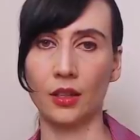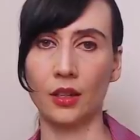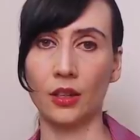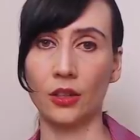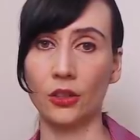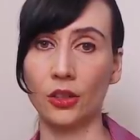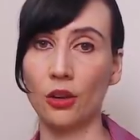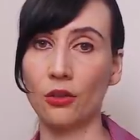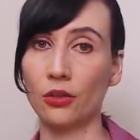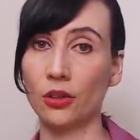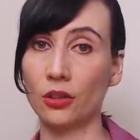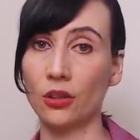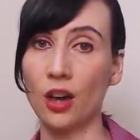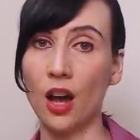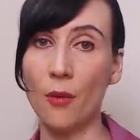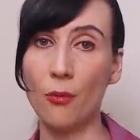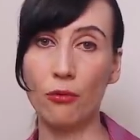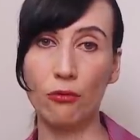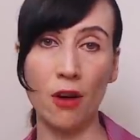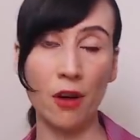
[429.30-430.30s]
So the
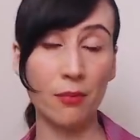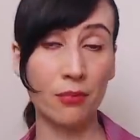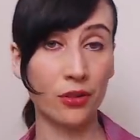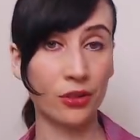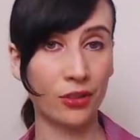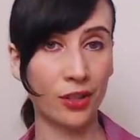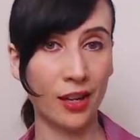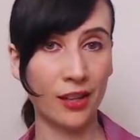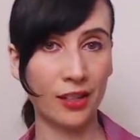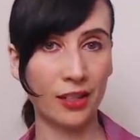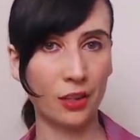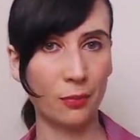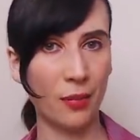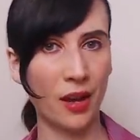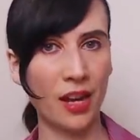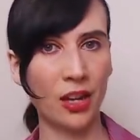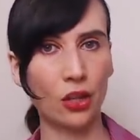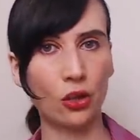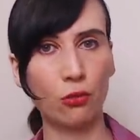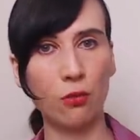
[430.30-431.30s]
top 1% is
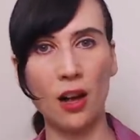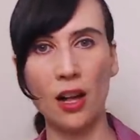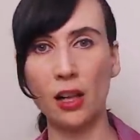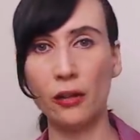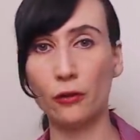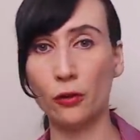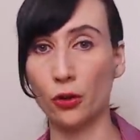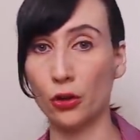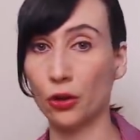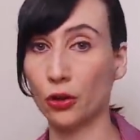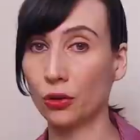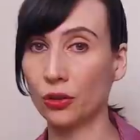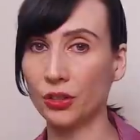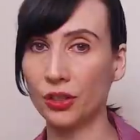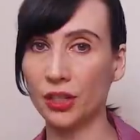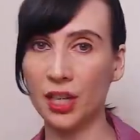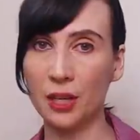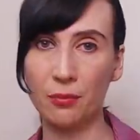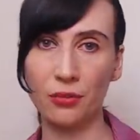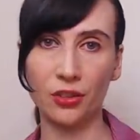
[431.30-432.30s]
paying 12 or
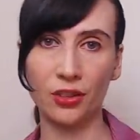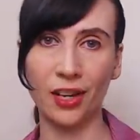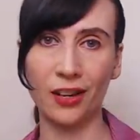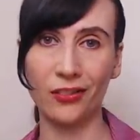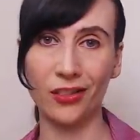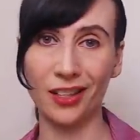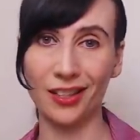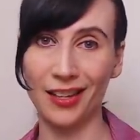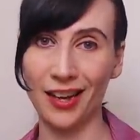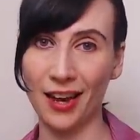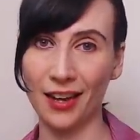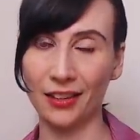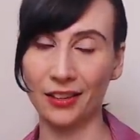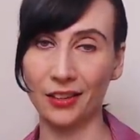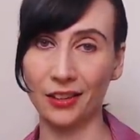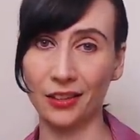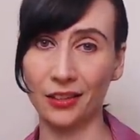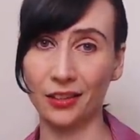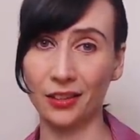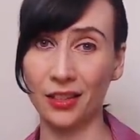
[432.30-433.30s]
13% of the
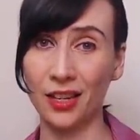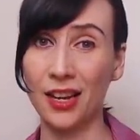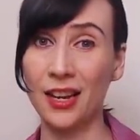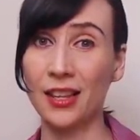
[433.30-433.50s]
taxes.